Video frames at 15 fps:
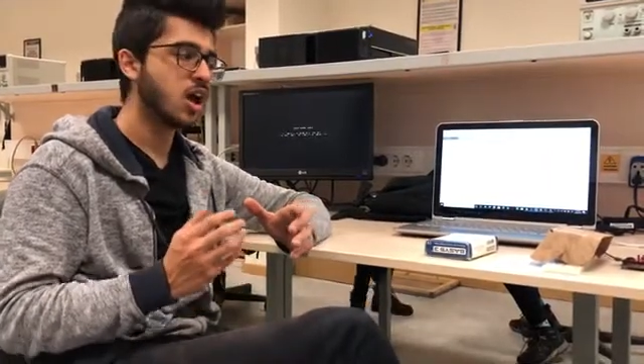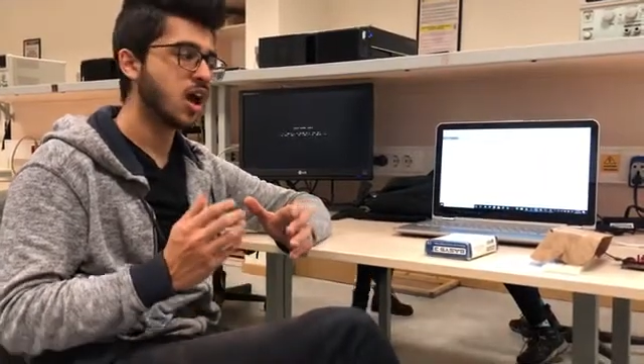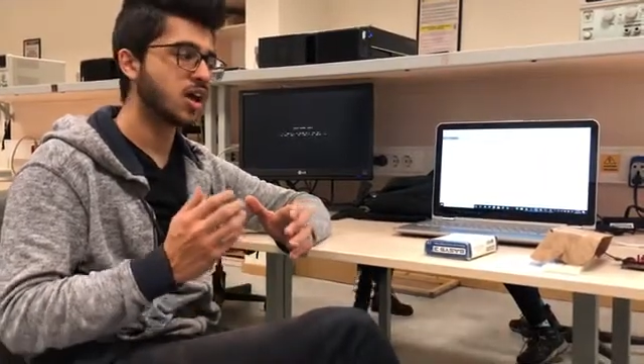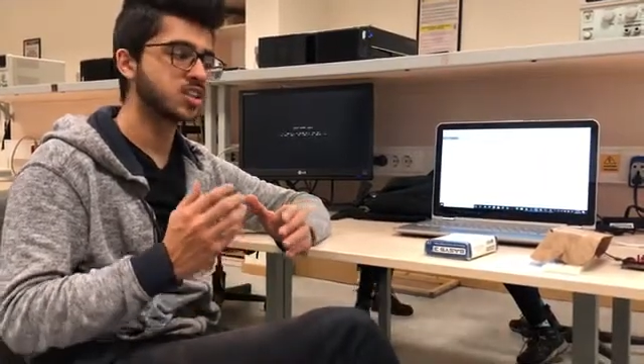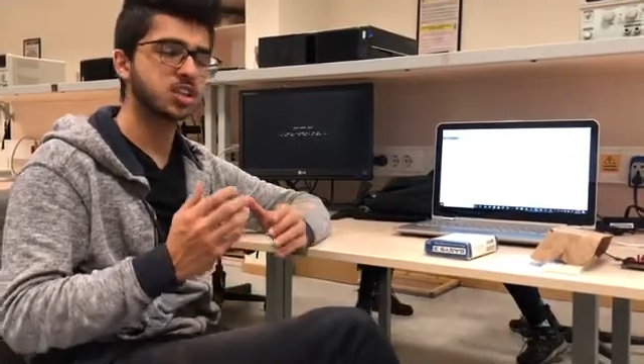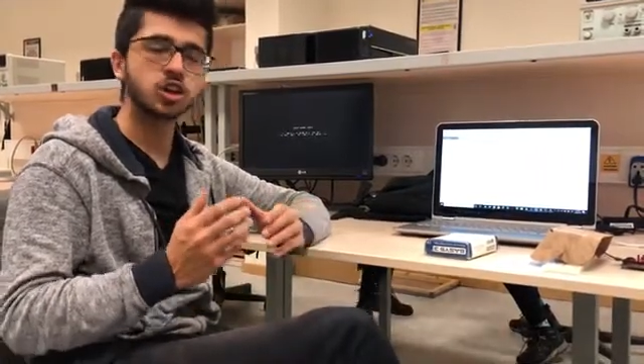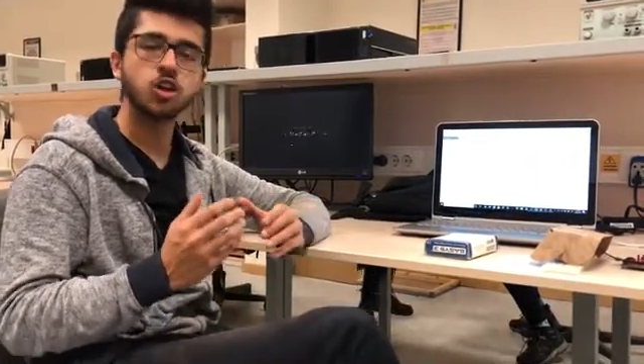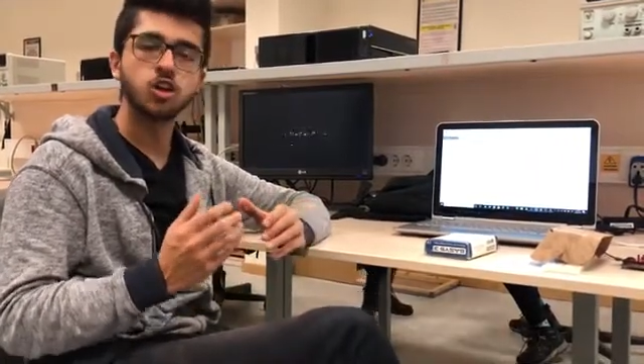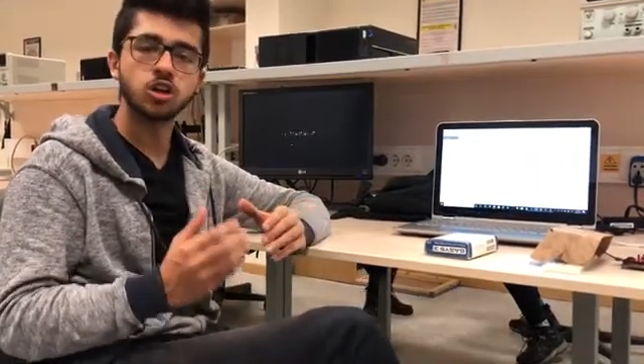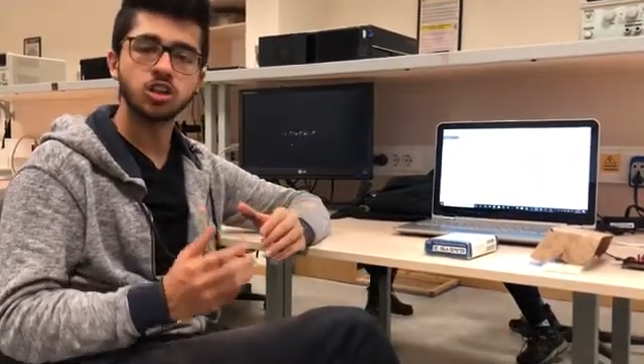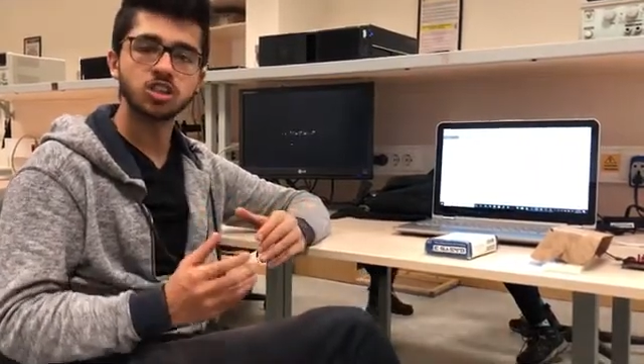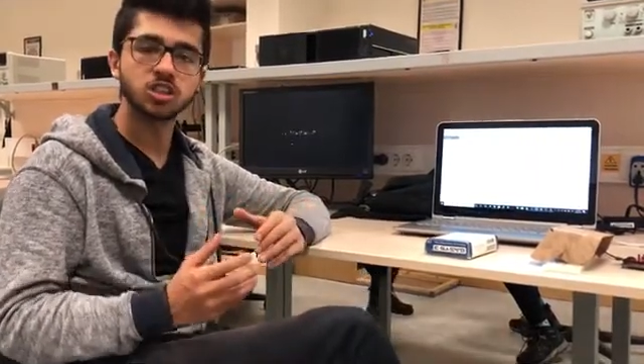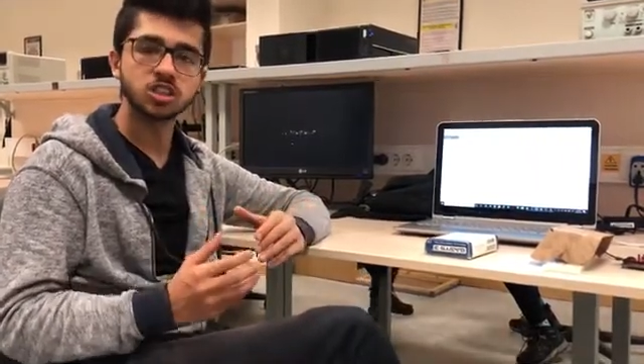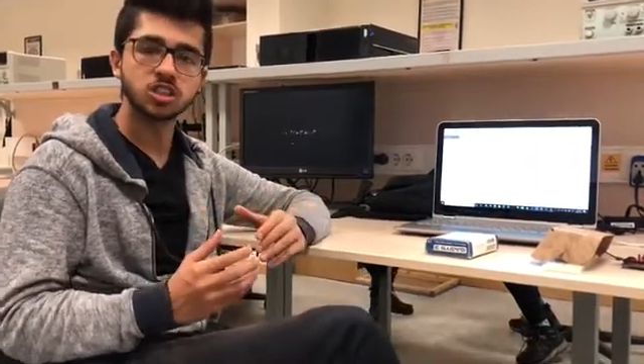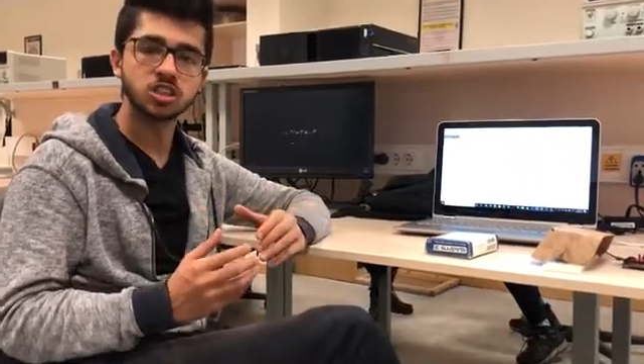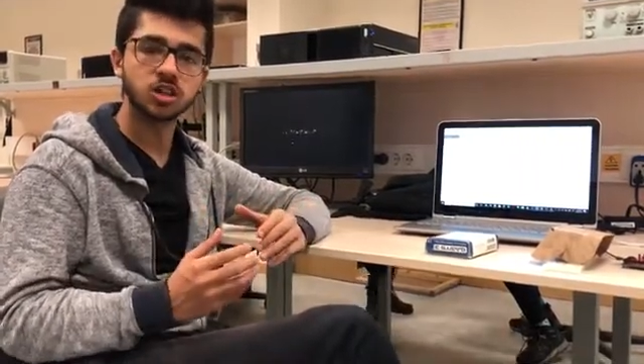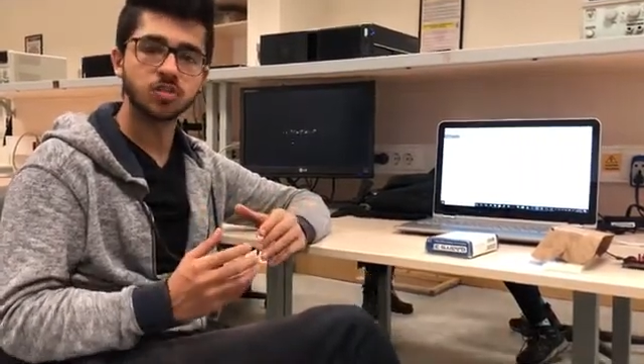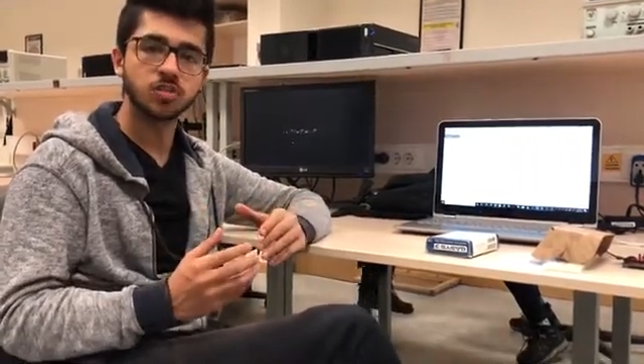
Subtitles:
a security system,